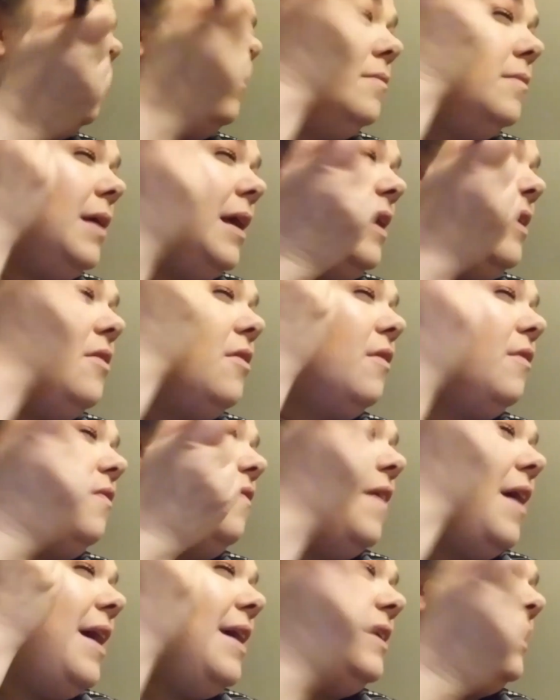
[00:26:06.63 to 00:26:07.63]
in your
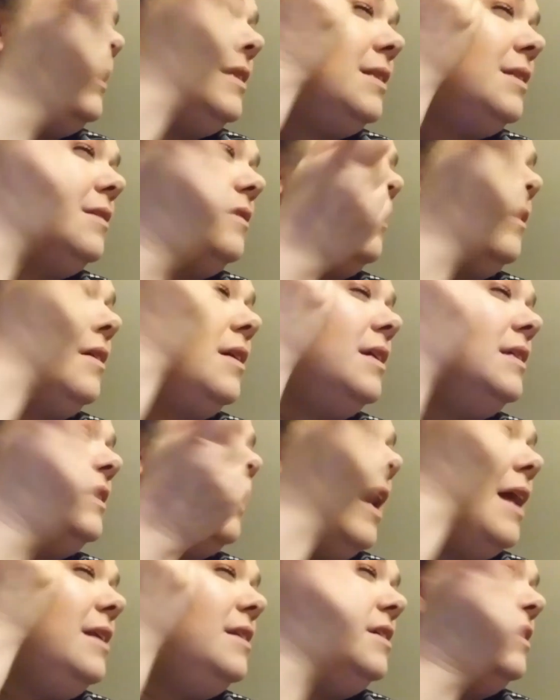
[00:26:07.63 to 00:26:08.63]
face, because
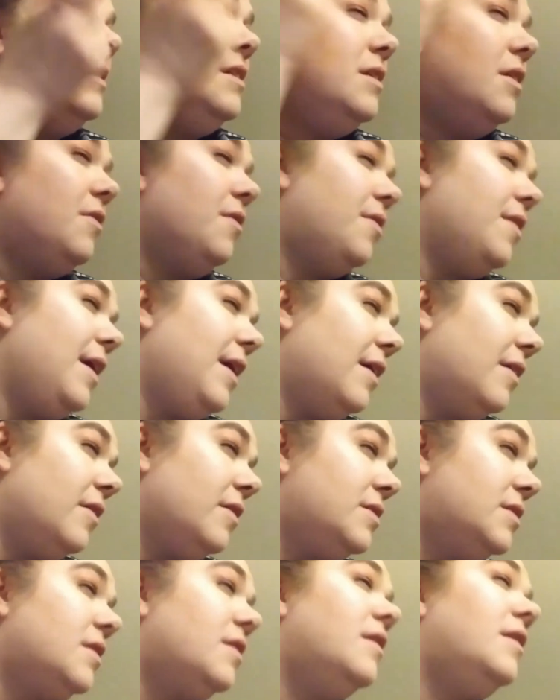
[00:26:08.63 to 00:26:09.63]
I just don't think it
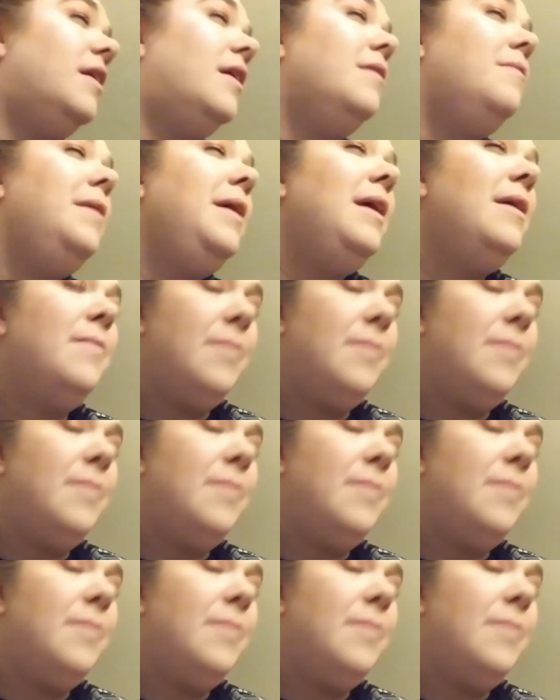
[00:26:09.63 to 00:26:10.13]
looks good on me.